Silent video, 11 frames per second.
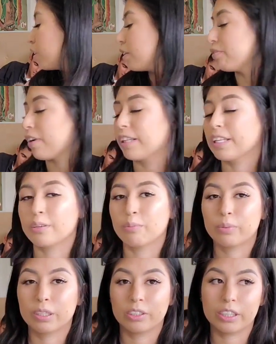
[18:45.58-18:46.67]
If I didn't
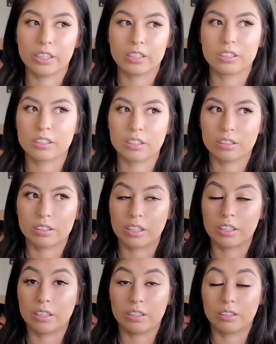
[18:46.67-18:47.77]
progress,
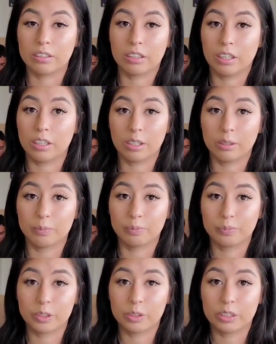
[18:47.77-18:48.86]

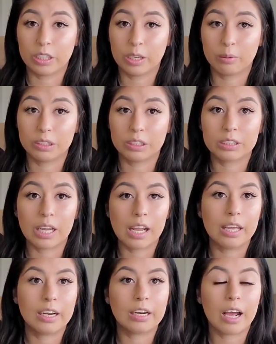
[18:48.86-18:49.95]
to see how much
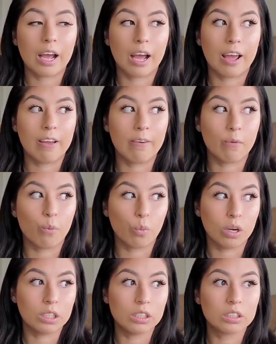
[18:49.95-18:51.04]
dilated I
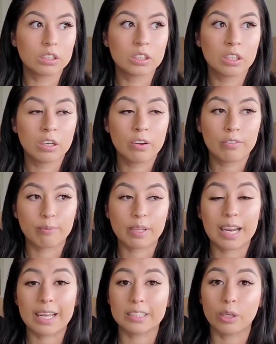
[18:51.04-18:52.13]
was from the
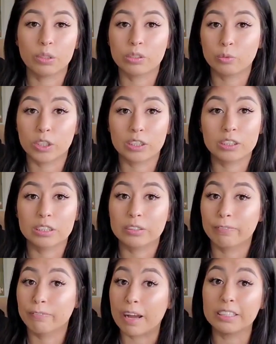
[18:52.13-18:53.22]
last time, which was
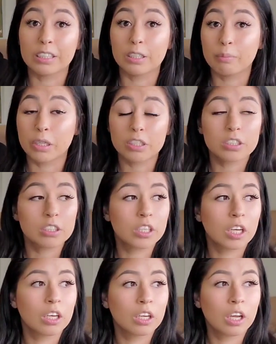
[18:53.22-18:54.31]
5 centimeters,
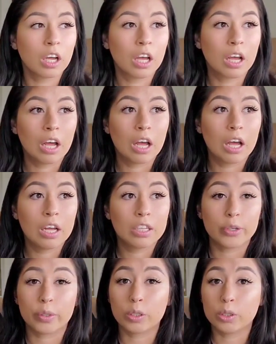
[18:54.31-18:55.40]
they
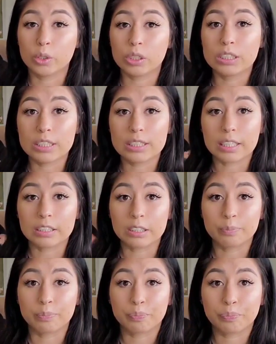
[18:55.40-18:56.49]
were going to do a
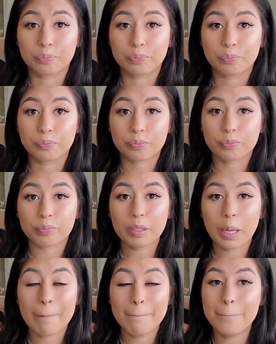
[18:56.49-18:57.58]
C-section.
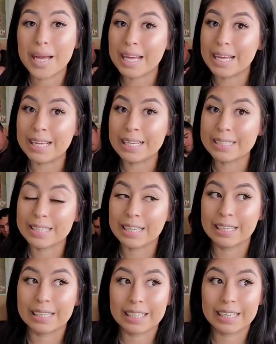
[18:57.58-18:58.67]
But
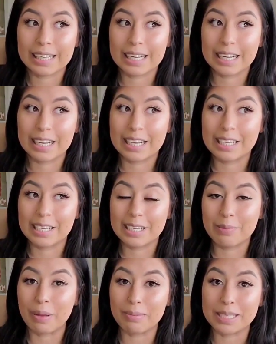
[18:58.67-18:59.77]

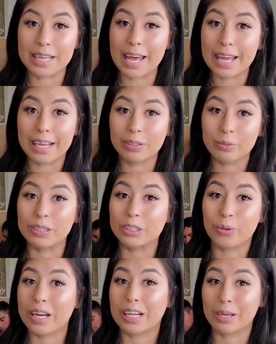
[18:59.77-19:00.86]
baby's head was
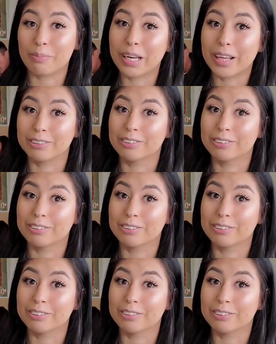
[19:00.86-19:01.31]
already coming out.